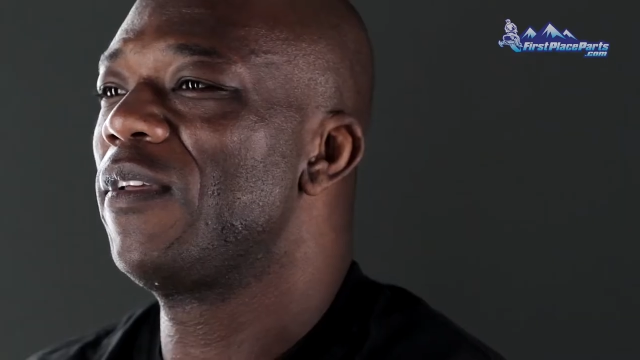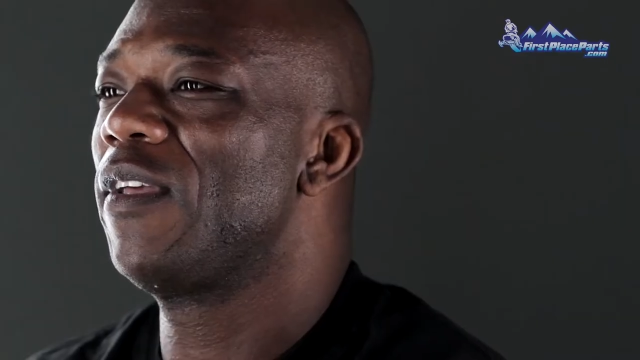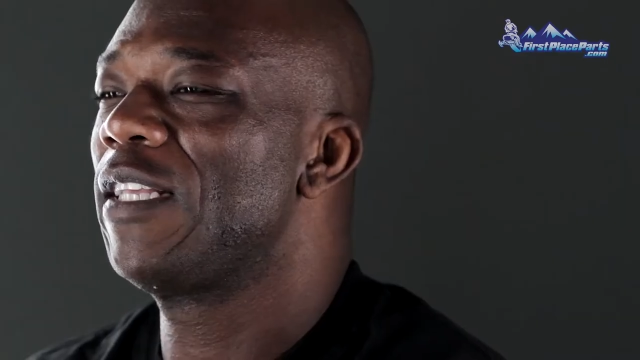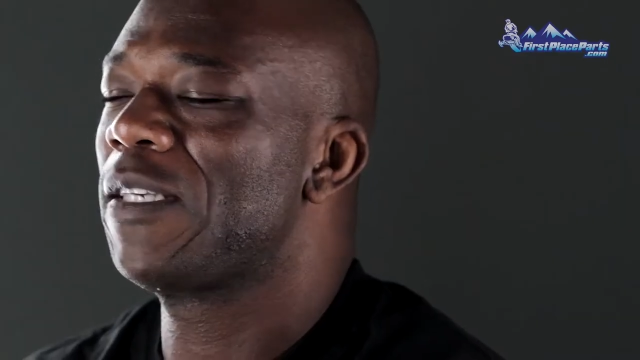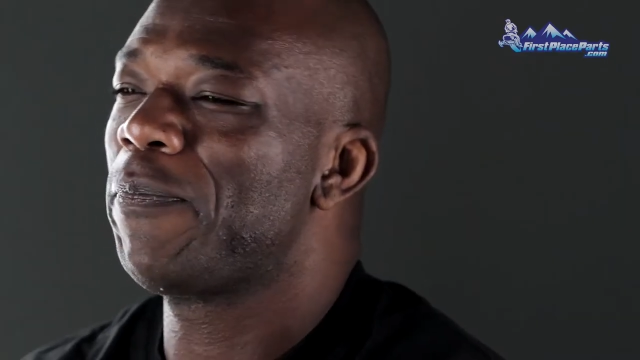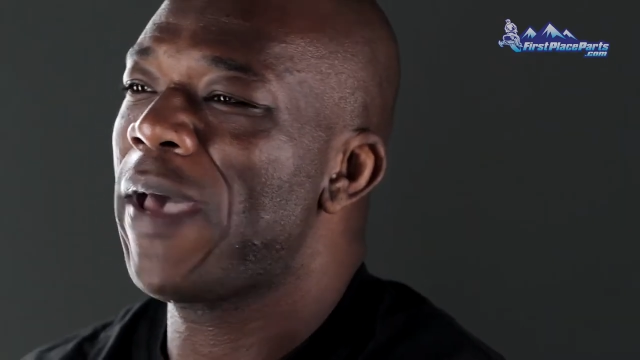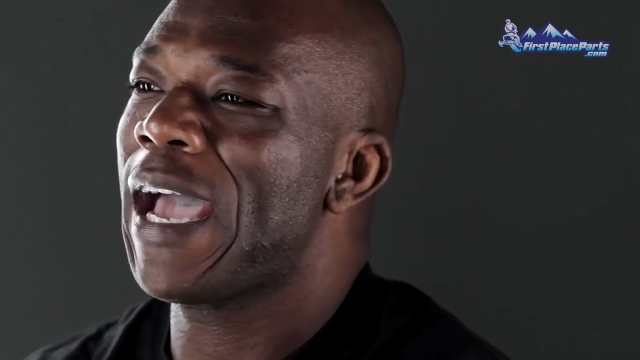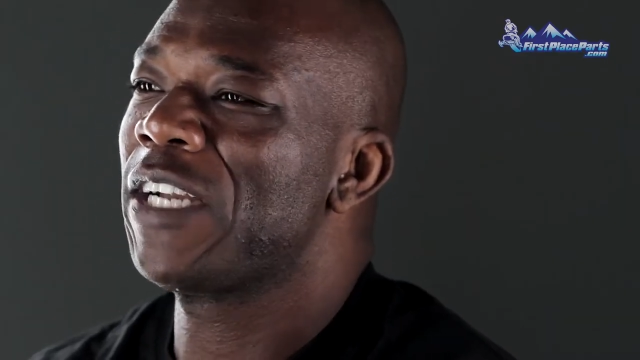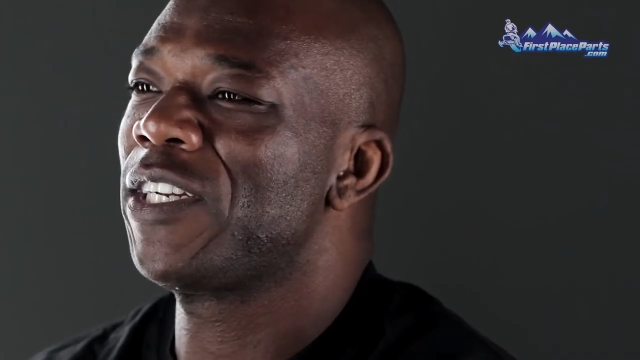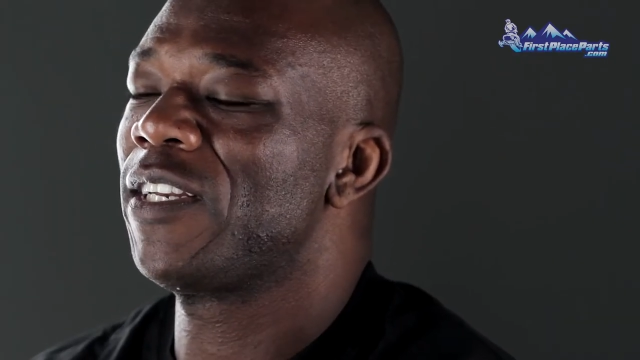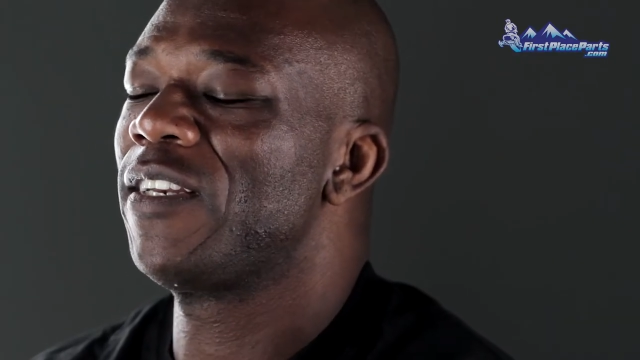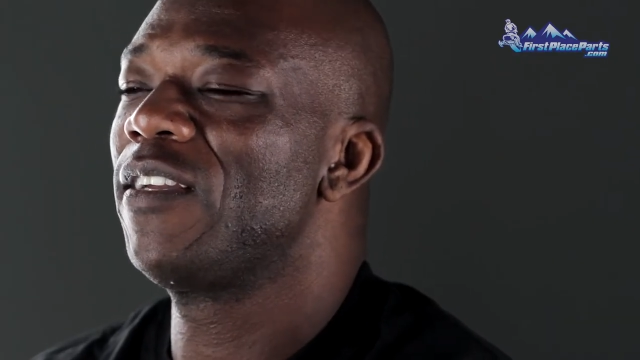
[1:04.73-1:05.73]
It's a
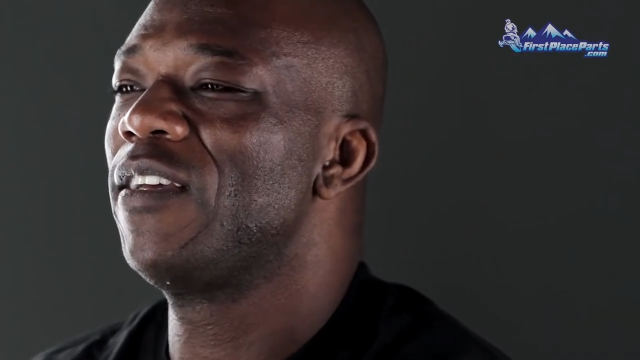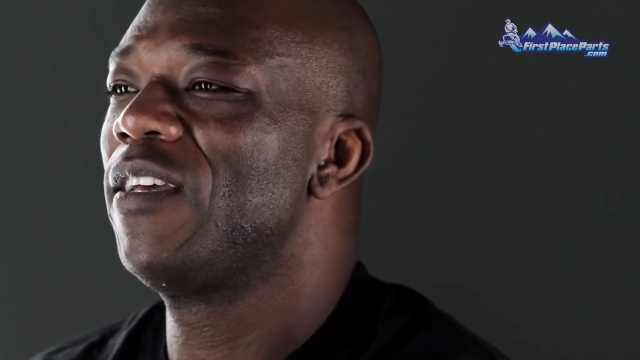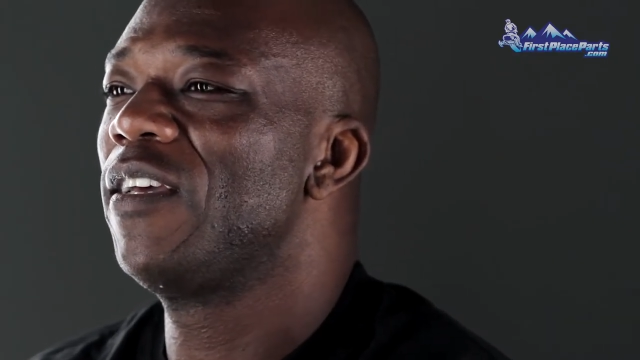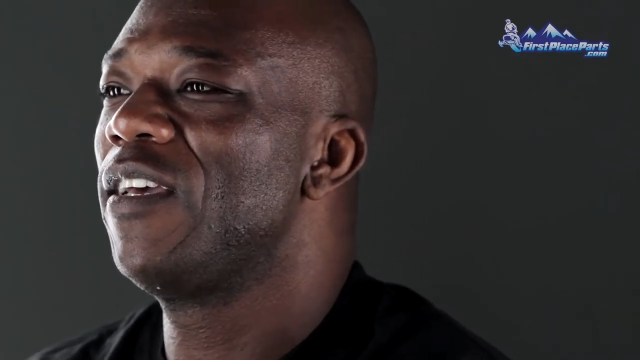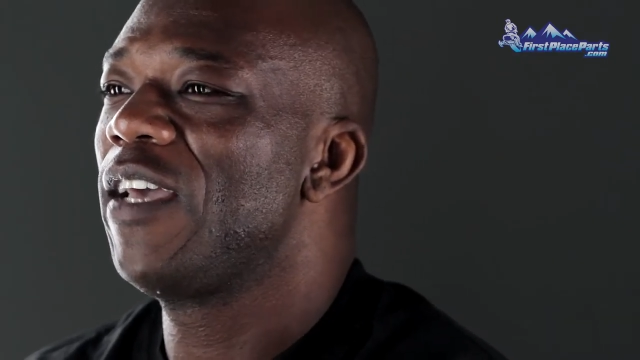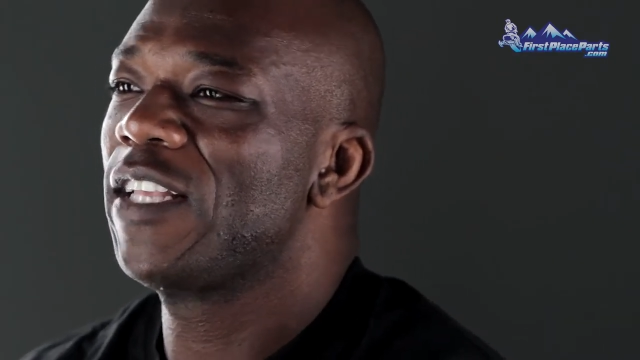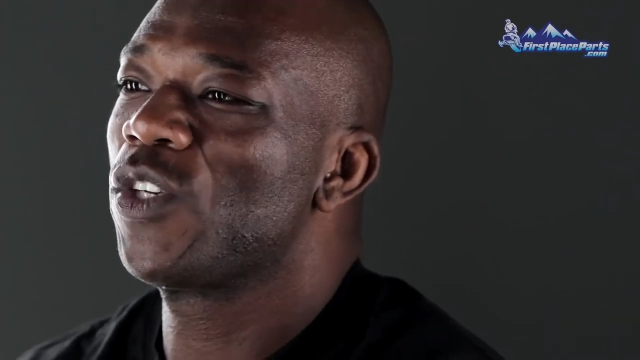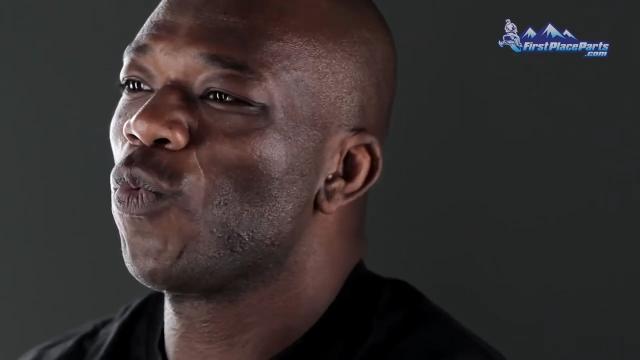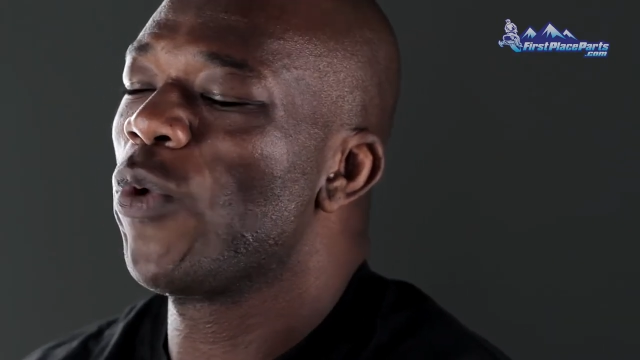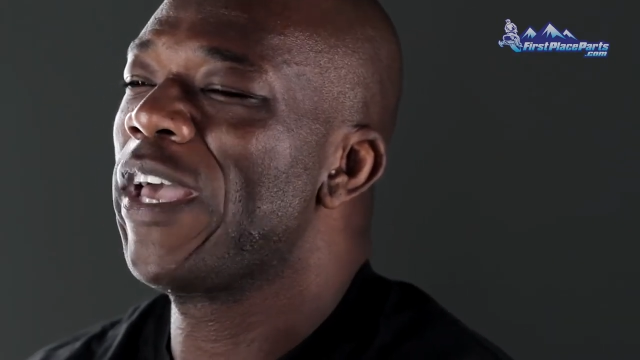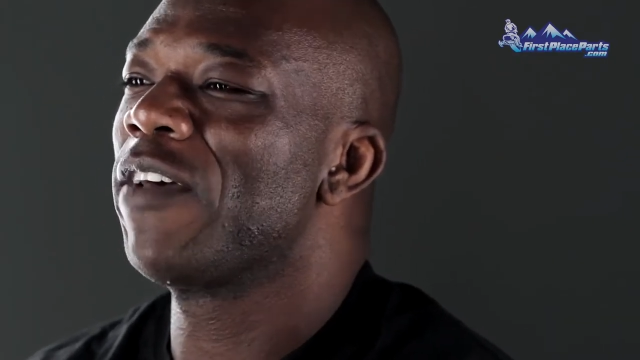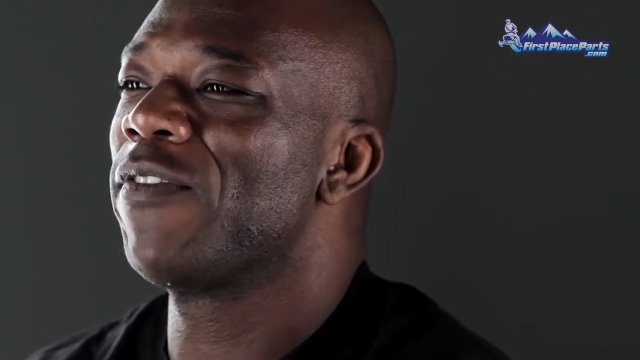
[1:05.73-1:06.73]
passion. It's a
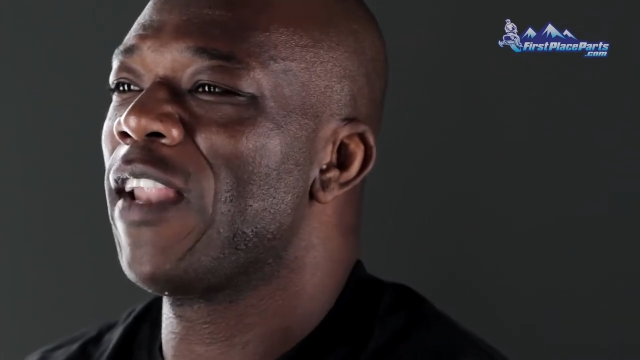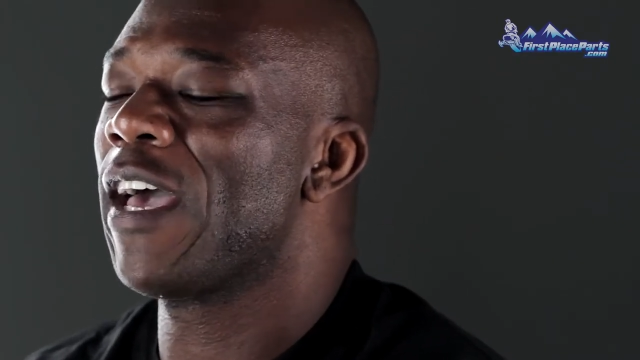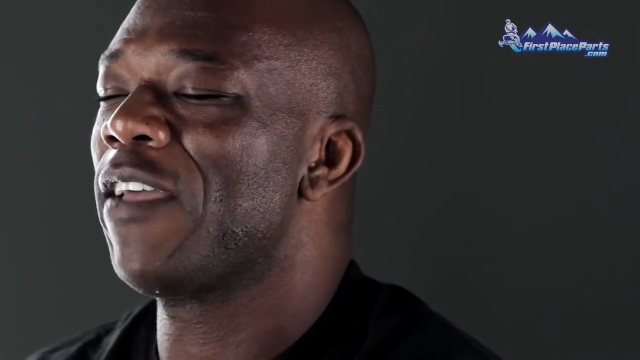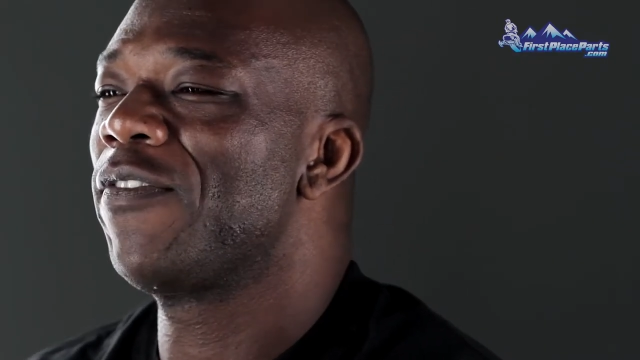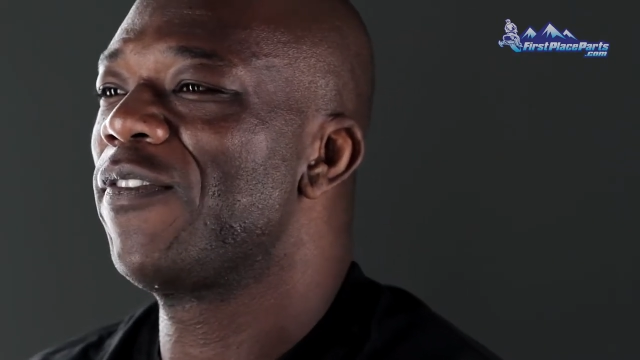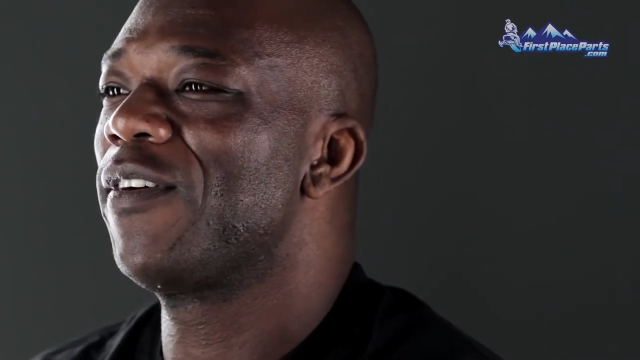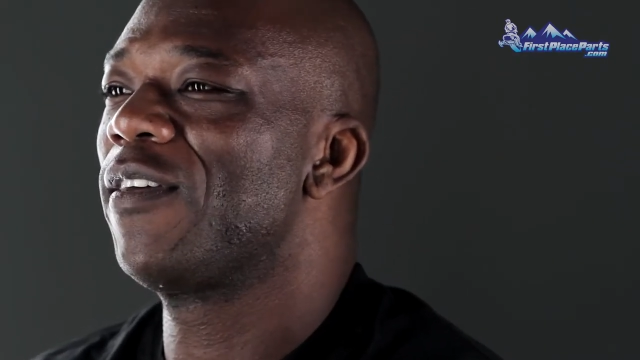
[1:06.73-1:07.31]
way of life.